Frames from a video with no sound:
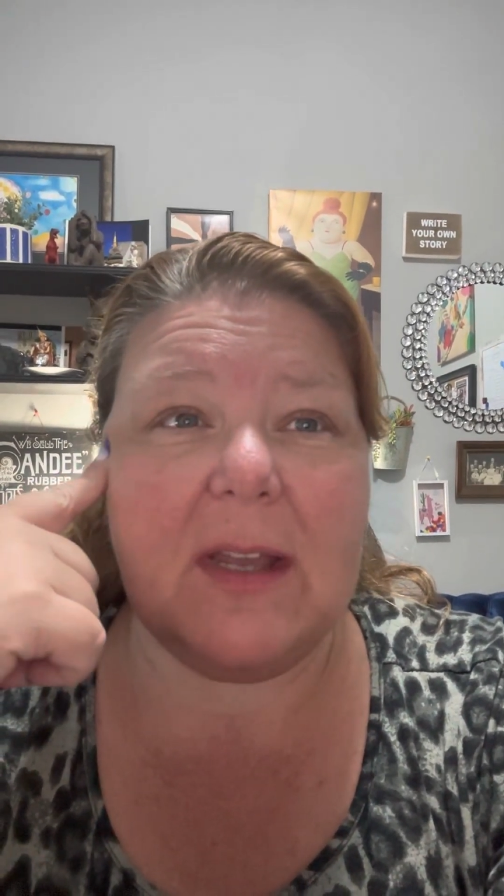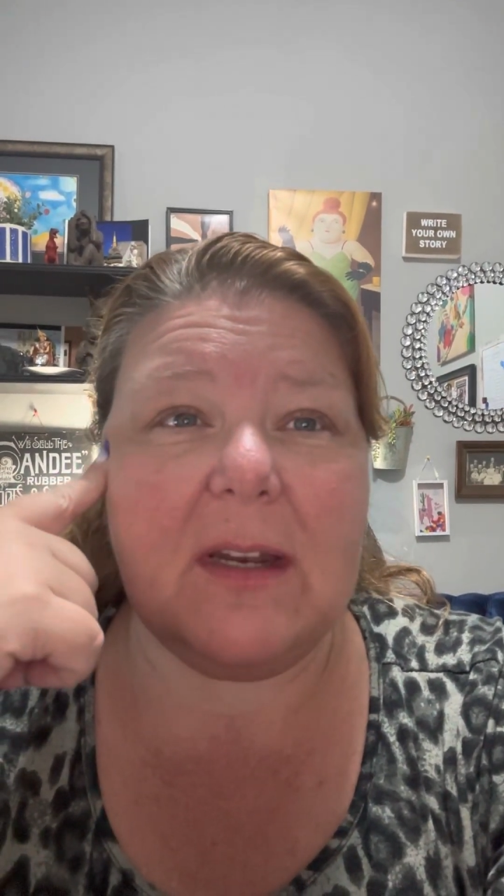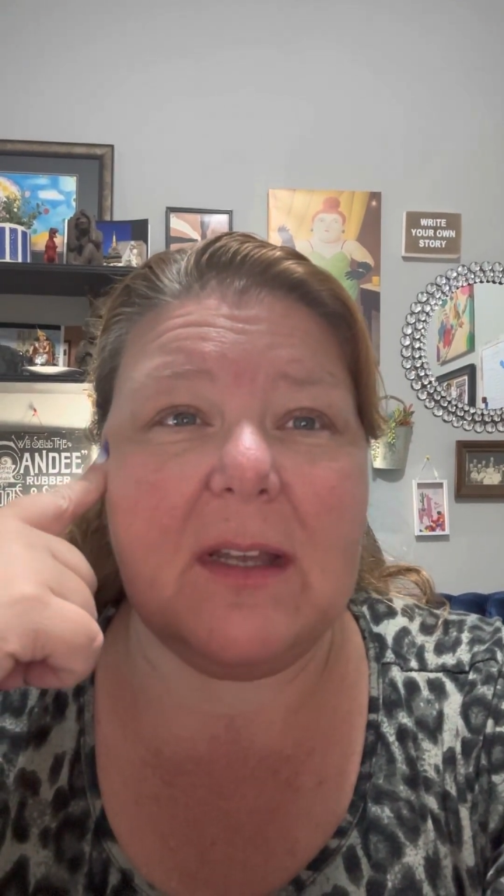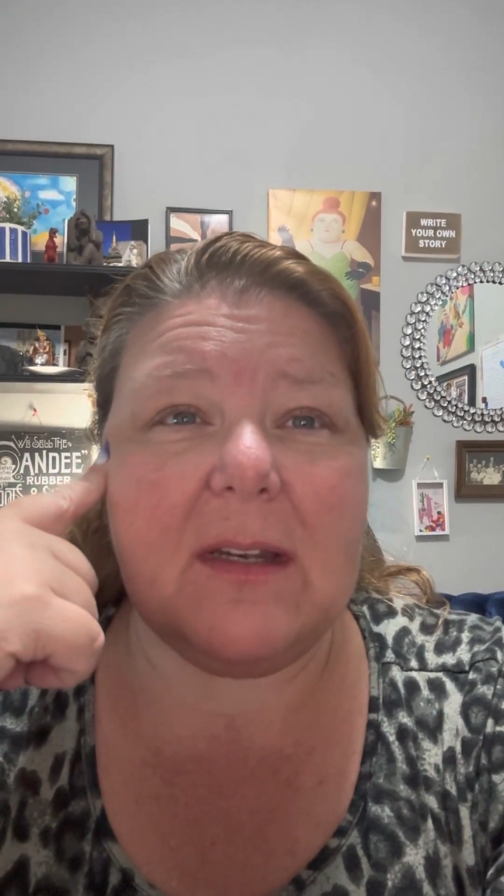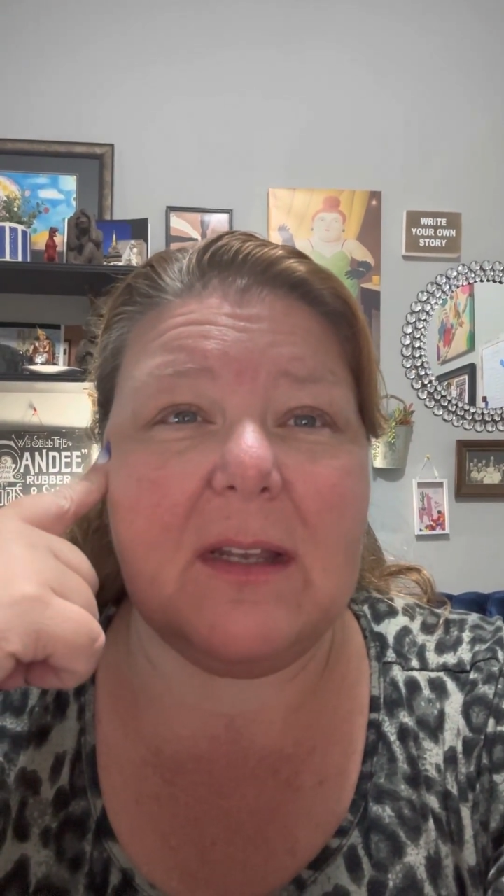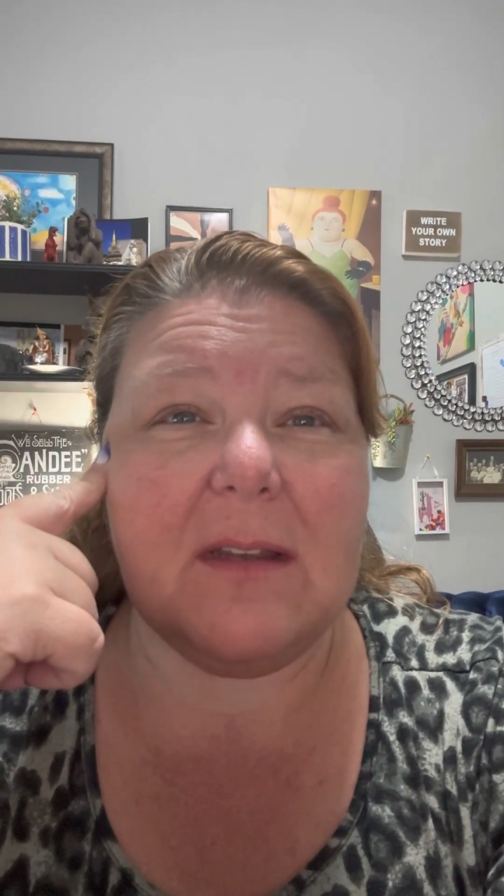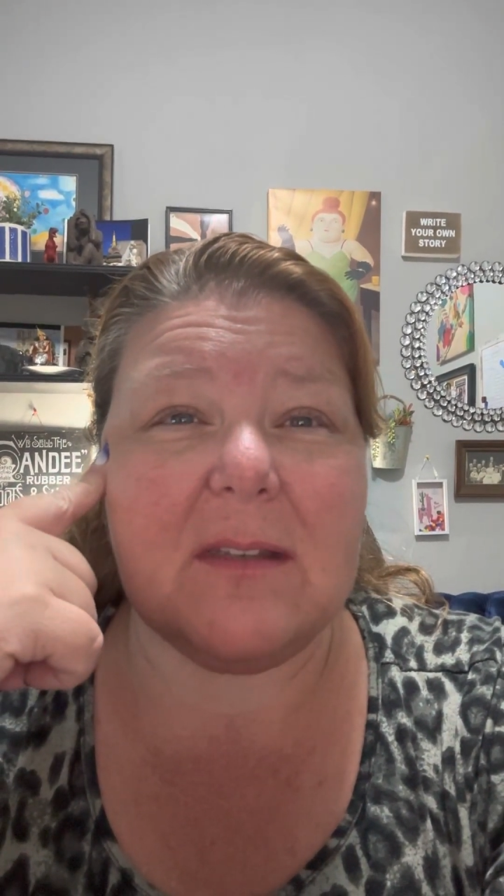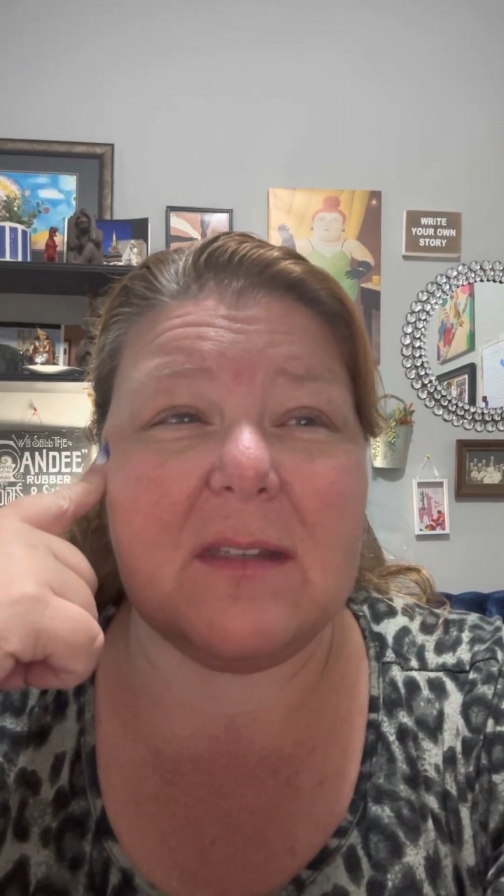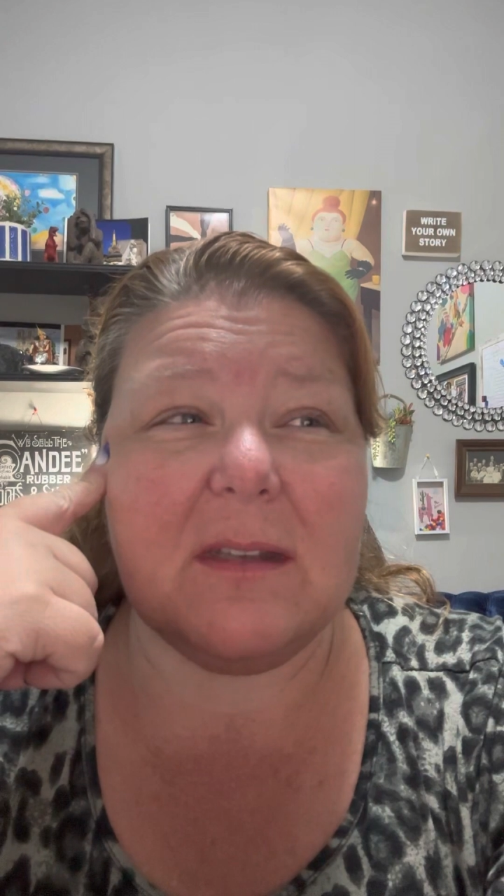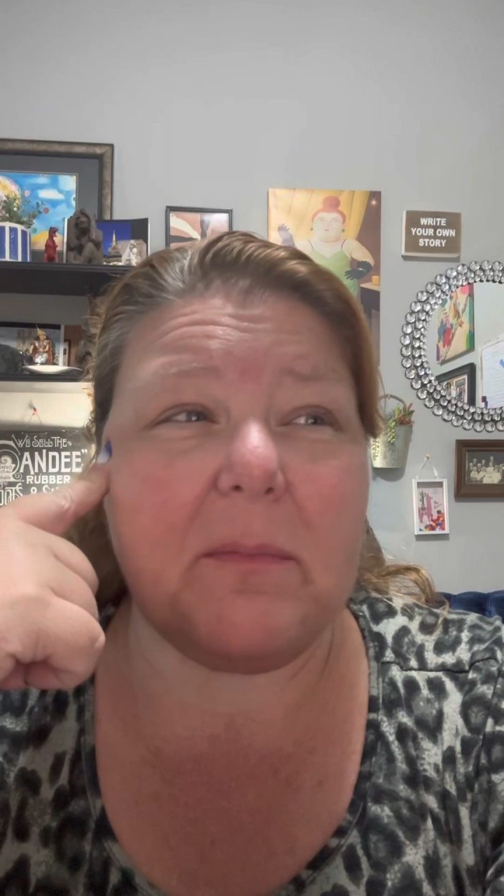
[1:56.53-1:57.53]
and it is
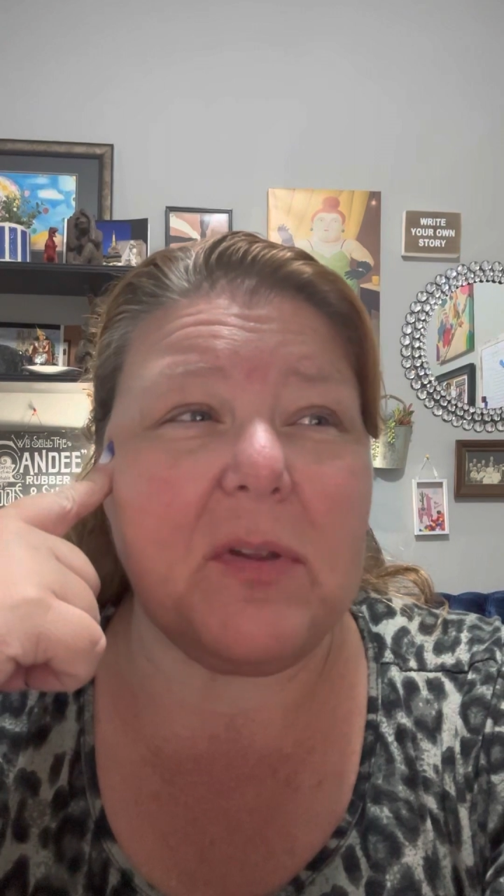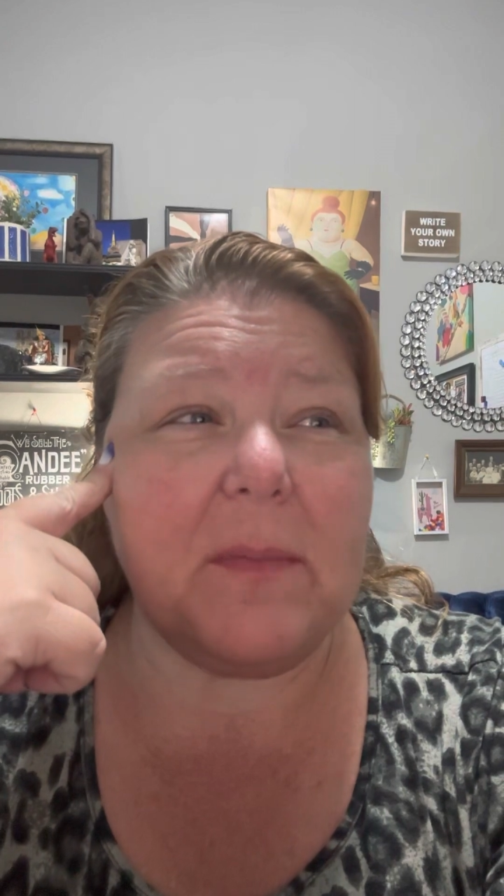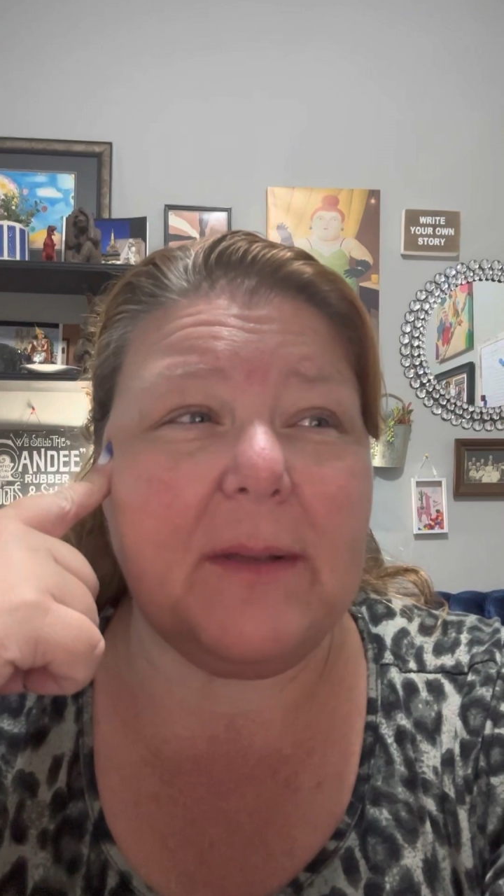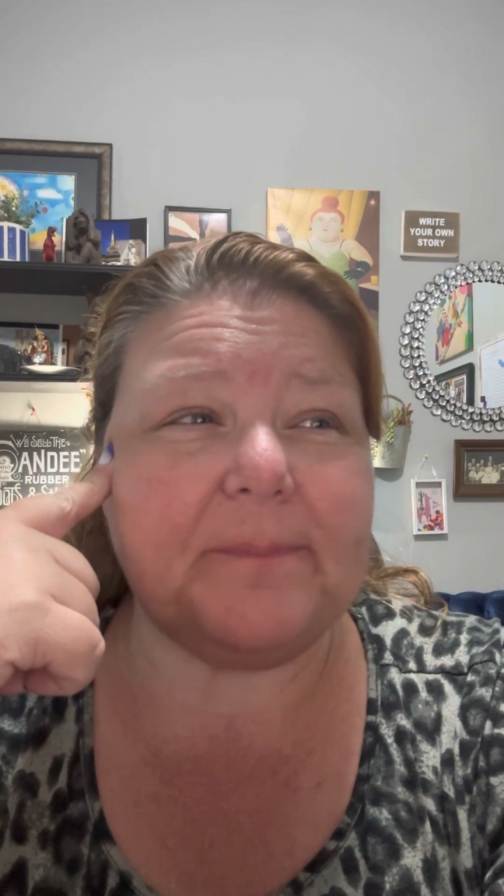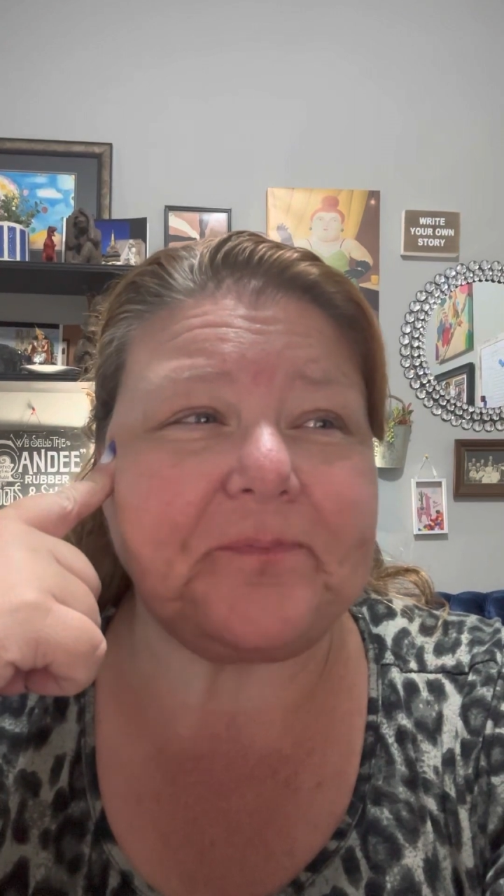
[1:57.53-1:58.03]
a supplement